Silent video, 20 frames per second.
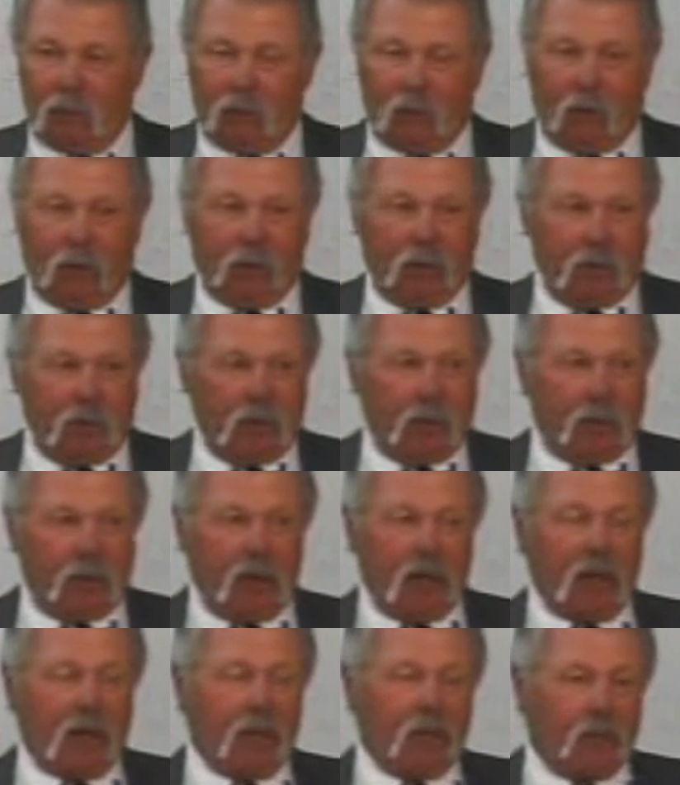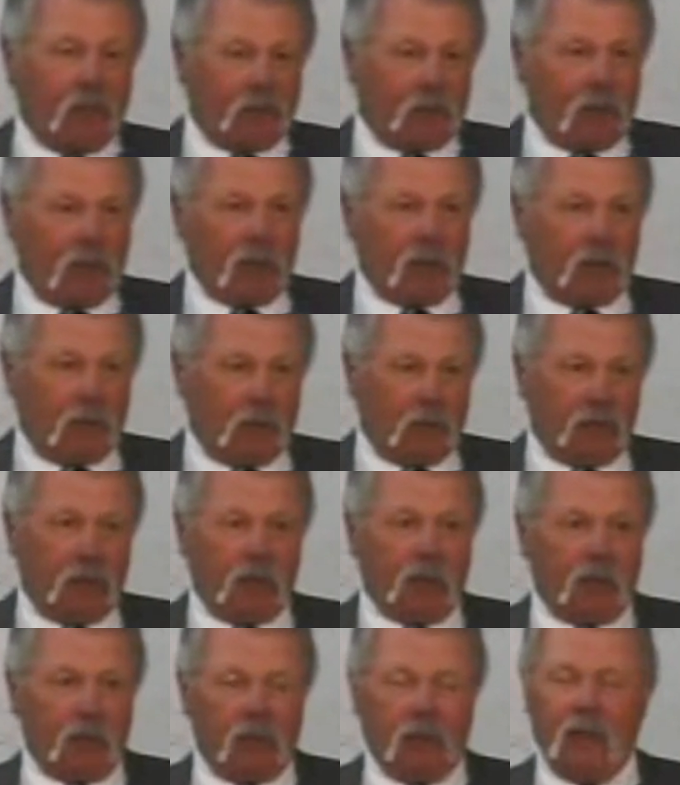So they left us out there.
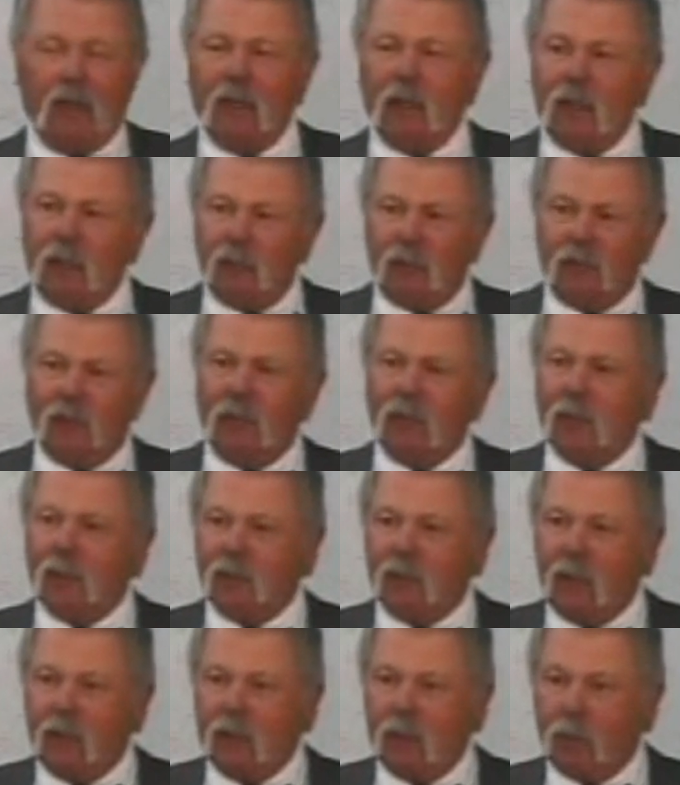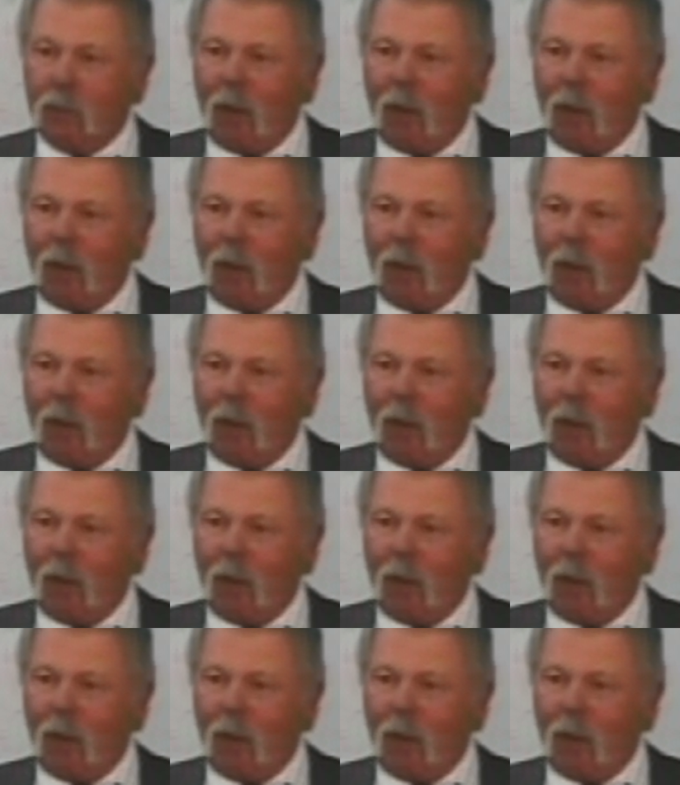They didn't even send